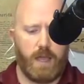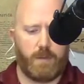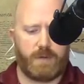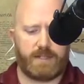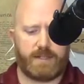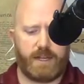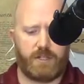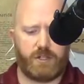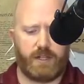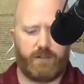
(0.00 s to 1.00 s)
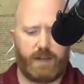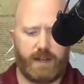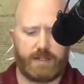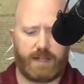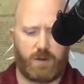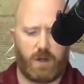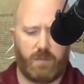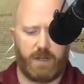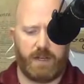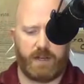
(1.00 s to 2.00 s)
A presentation given at a town
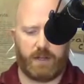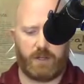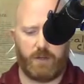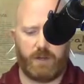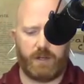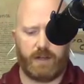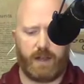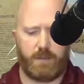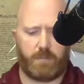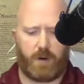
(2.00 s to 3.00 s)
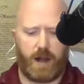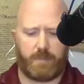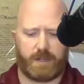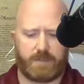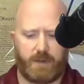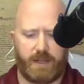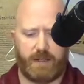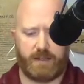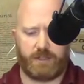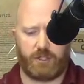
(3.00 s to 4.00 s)
hall meeting, including a prop
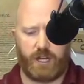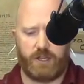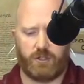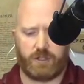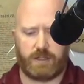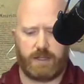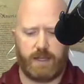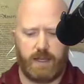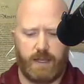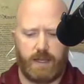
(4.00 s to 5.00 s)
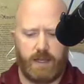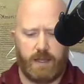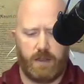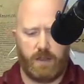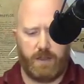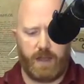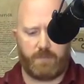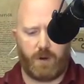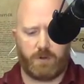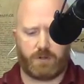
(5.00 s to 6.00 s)
explaining the changes.
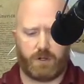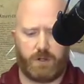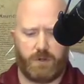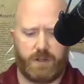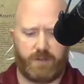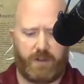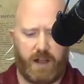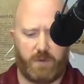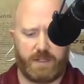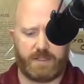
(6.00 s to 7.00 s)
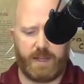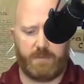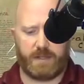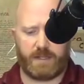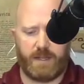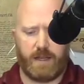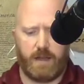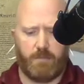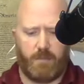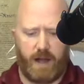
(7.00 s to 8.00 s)
That poster included the following statement:
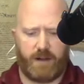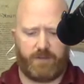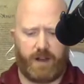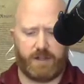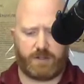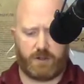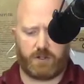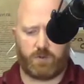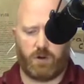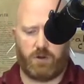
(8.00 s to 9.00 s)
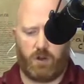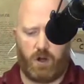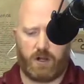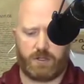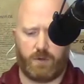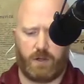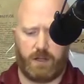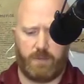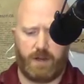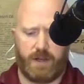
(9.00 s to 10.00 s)
modify search warrant law to
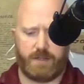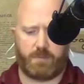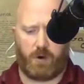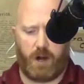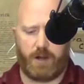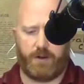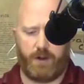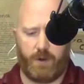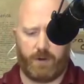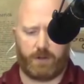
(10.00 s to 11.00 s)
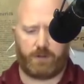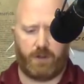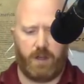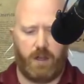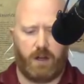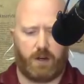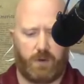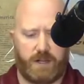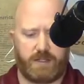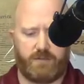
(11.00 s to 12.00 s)
eliminate prior notice.
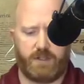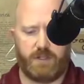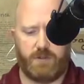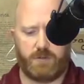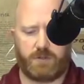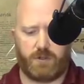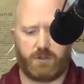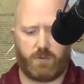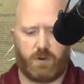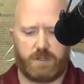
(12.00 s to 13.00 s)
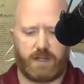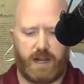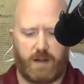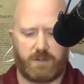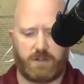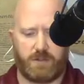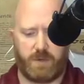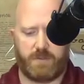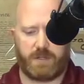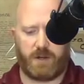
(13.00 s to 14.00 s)
Aggressively use search warrants and housing
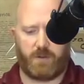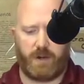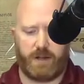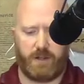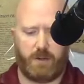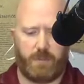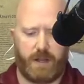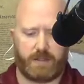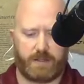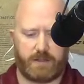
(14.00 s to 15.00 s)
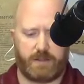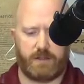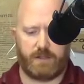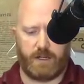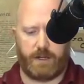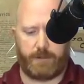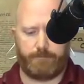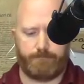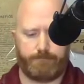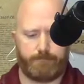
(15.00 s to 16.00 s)
sweeps on a regular basis. Done.